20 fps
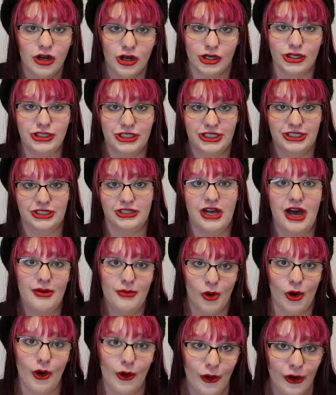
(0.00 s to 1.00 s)
Hers is a
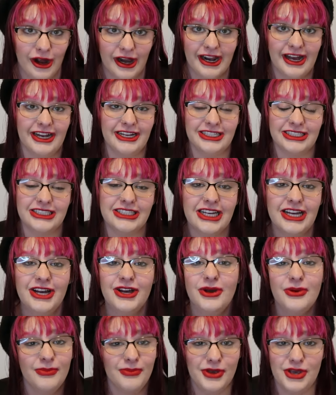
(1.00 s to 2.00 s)
lot more organized,
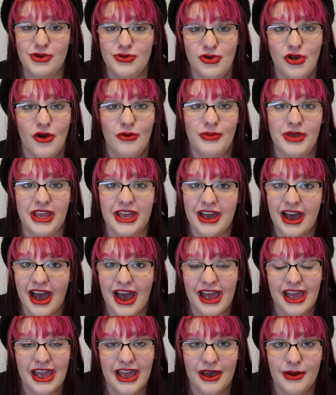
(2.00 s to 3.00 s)
but you know me,
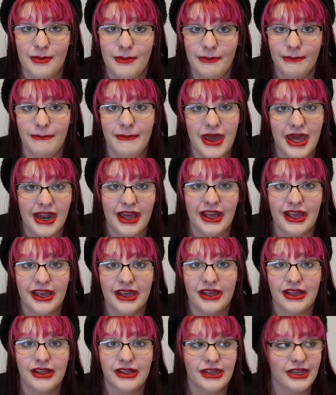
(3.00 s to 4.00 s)
I am
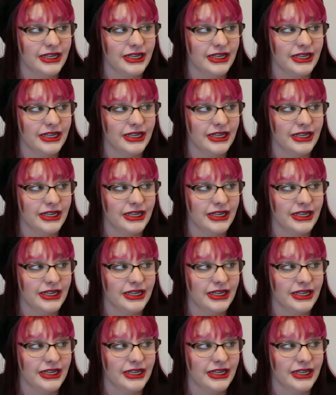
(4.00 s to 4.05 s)
manic,